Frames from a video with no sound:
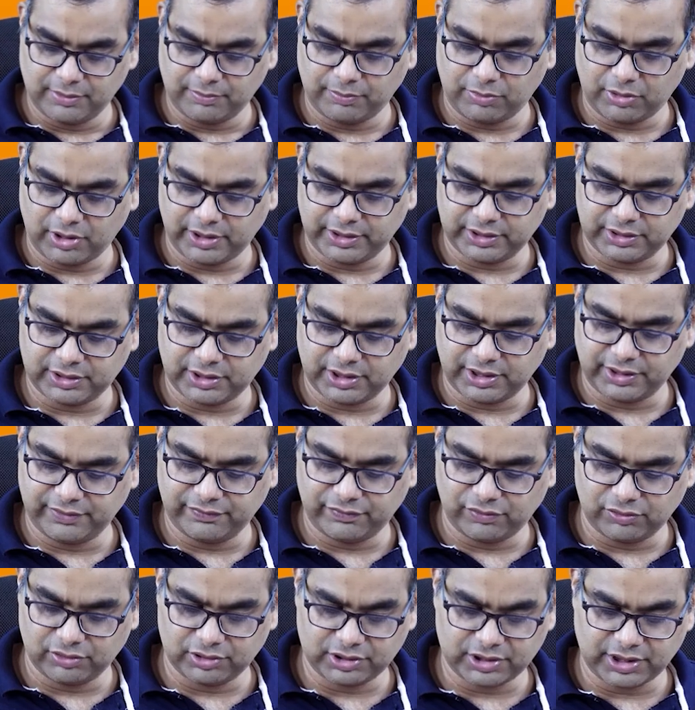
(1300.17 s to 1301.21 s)

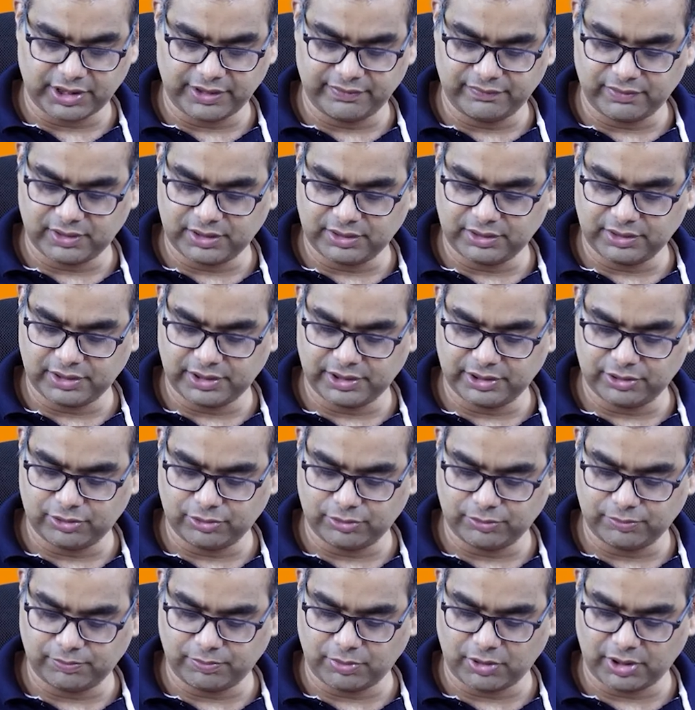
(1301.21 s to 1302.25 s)
0.3431
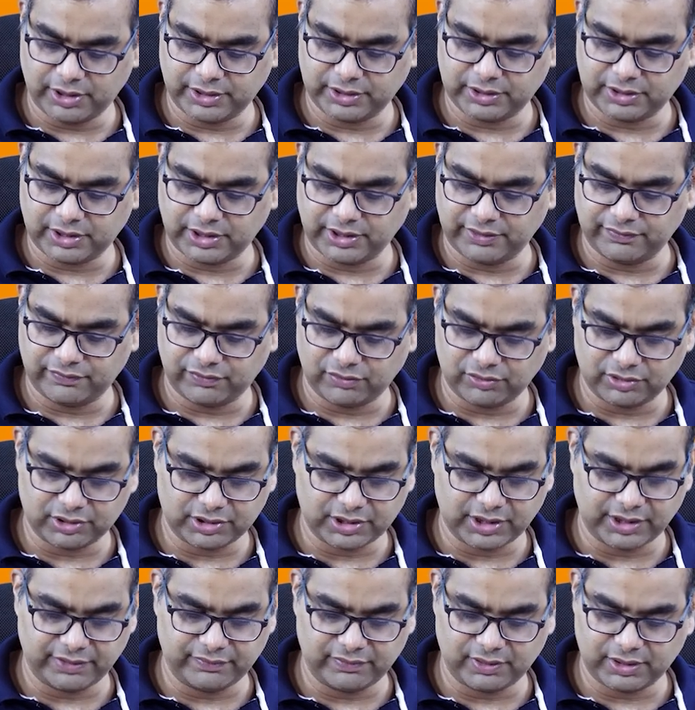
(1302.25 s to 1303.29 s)
into
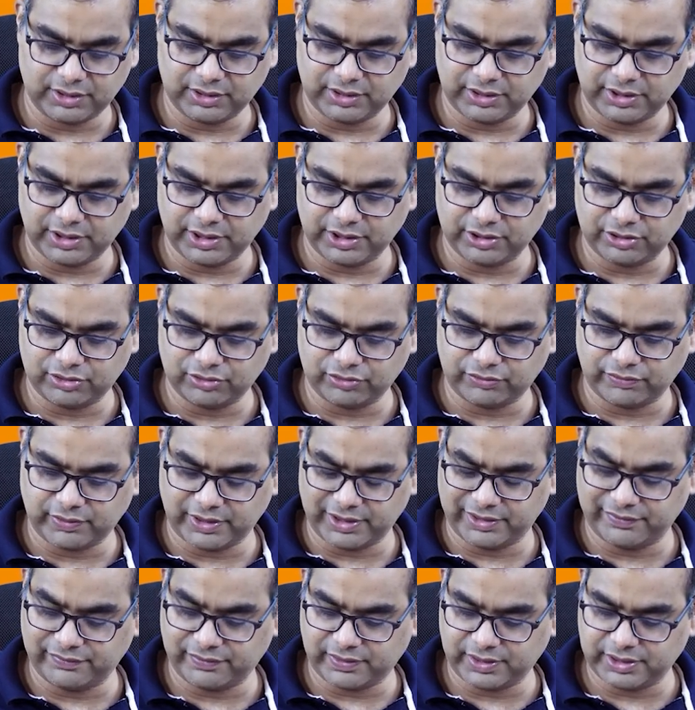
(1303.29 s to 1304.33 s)
0.3431 into
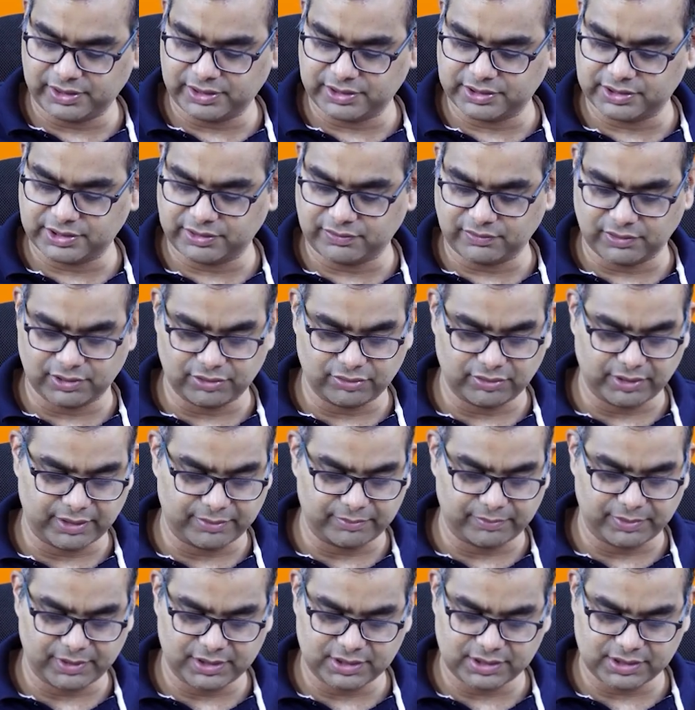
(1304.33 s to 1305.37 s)
25 is equal to
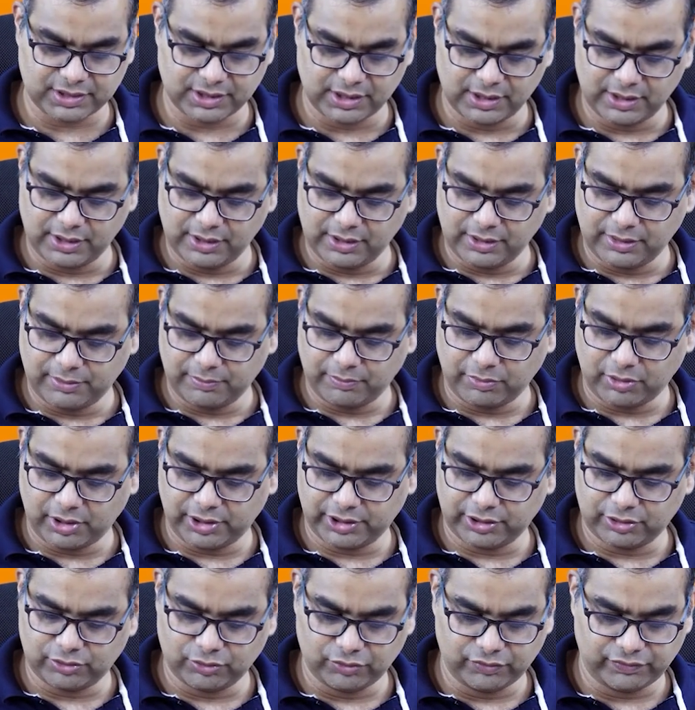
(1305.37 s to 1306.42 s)
m plus,
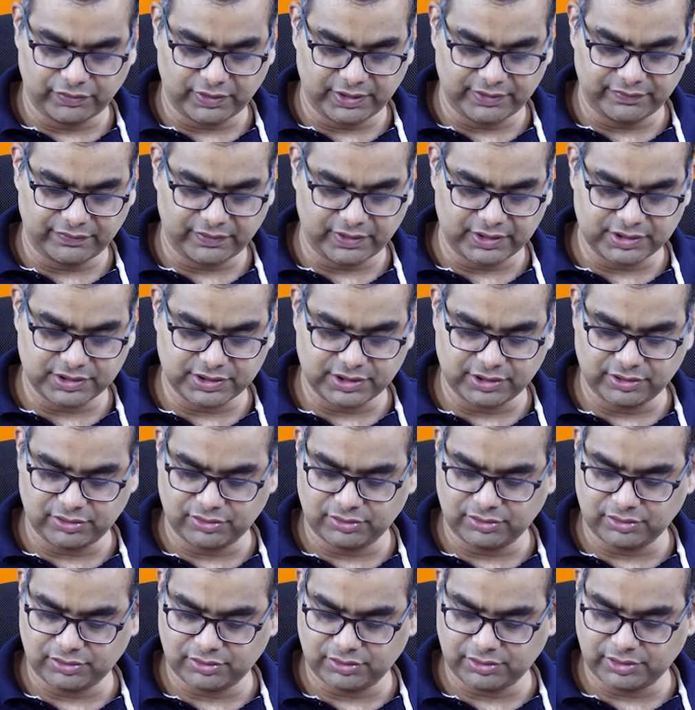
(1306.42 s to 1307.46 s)

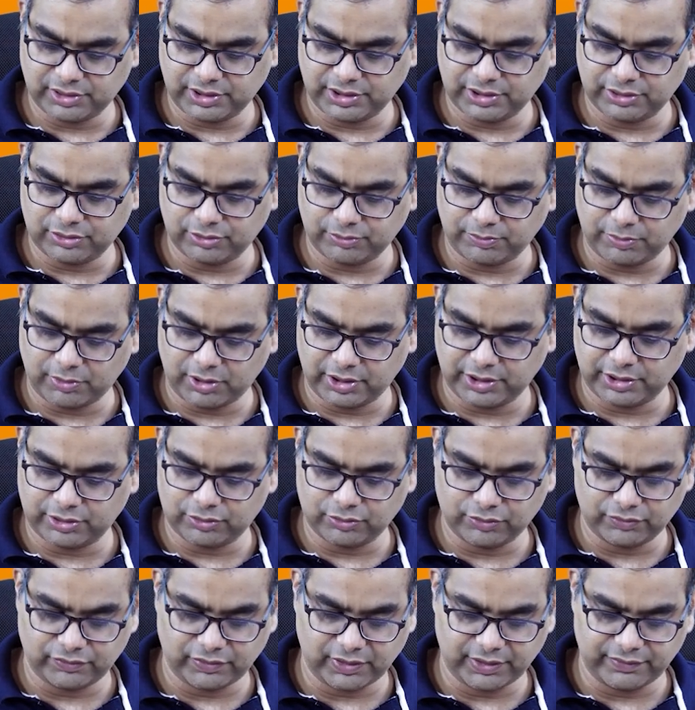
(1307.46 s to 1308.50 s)
0.2550 into
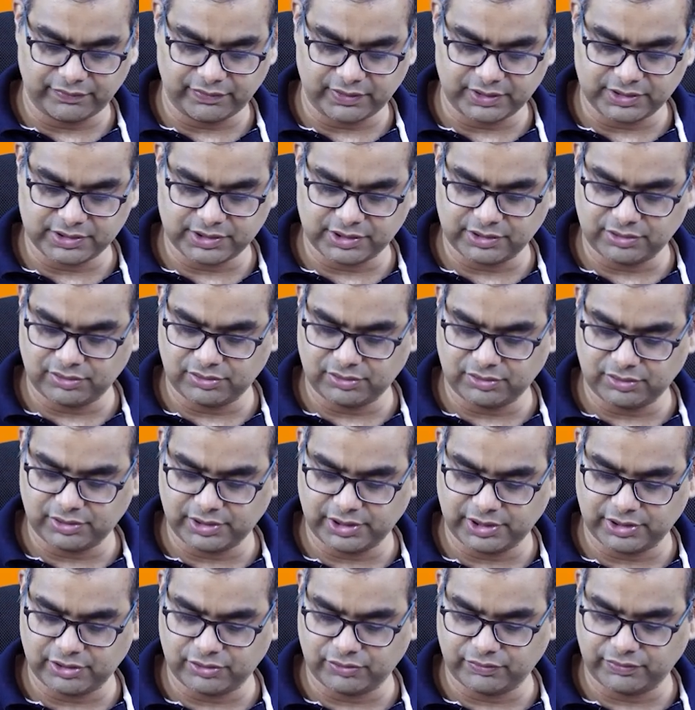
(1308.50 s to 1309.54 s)

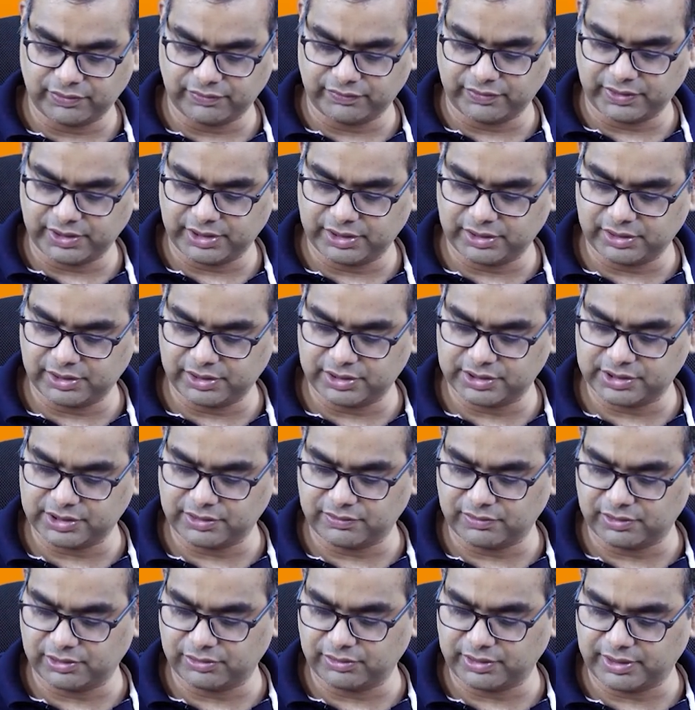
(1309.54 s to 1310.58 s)
0.2550 into 15 is
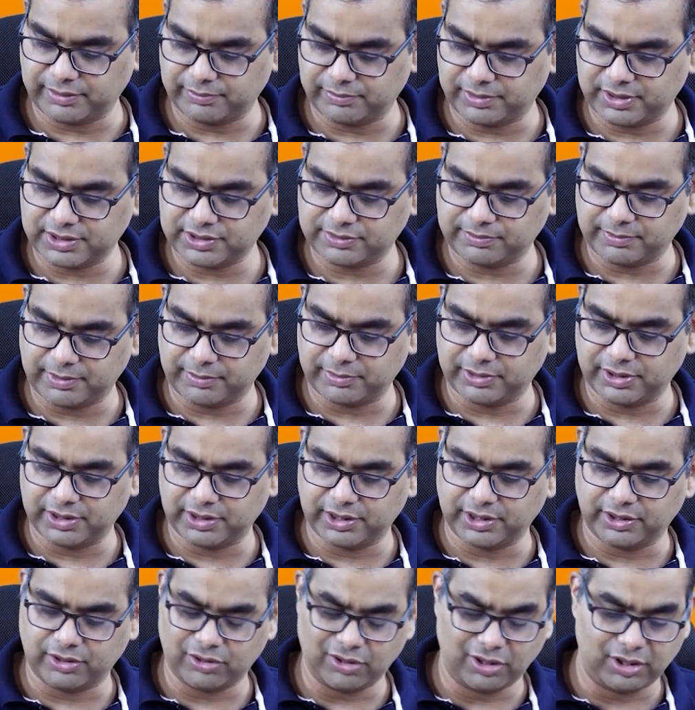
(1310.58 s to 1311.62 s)
equal to m plus. Memory
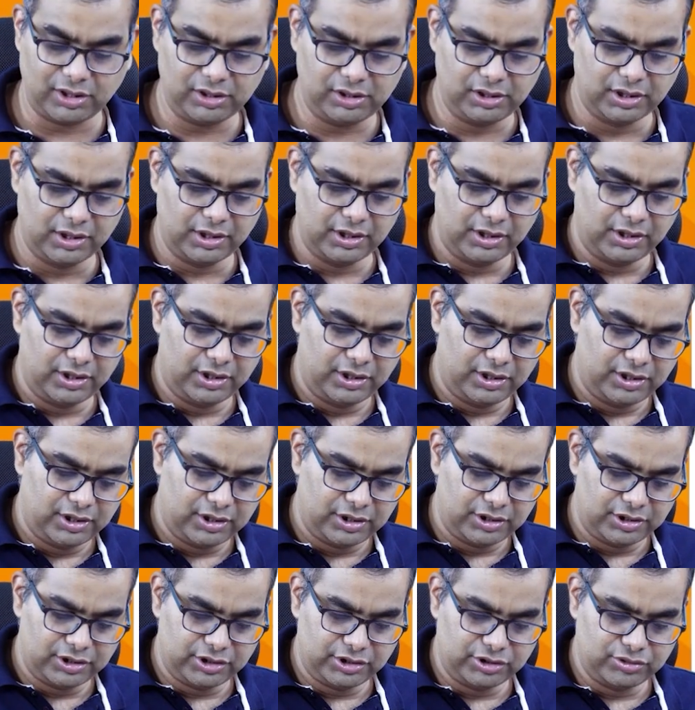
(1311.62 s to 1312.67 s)
recall,
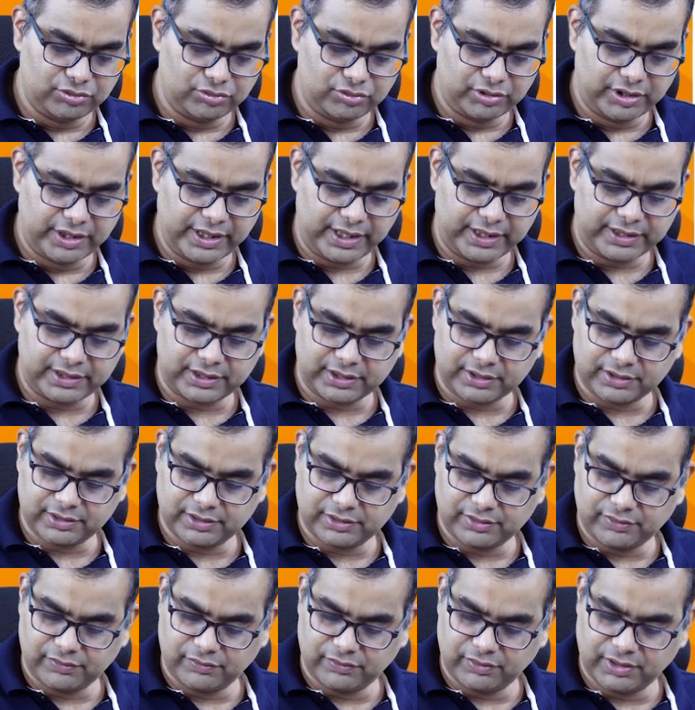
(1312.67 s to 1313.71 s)
you get
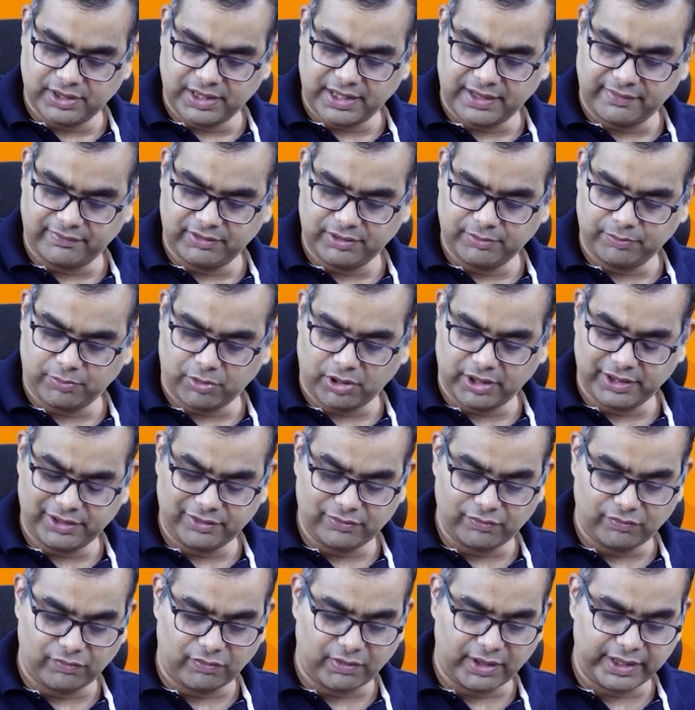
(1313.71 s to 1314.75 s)

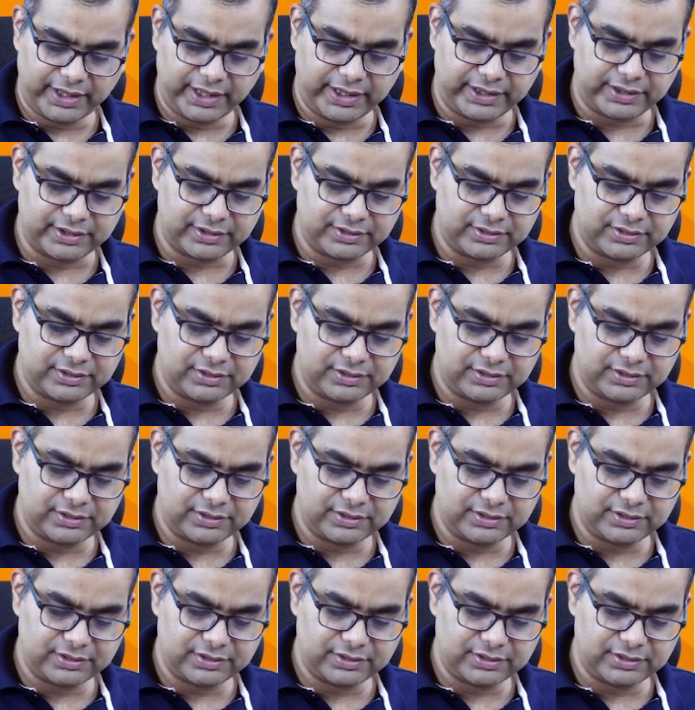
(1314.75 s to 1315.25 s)
11.18.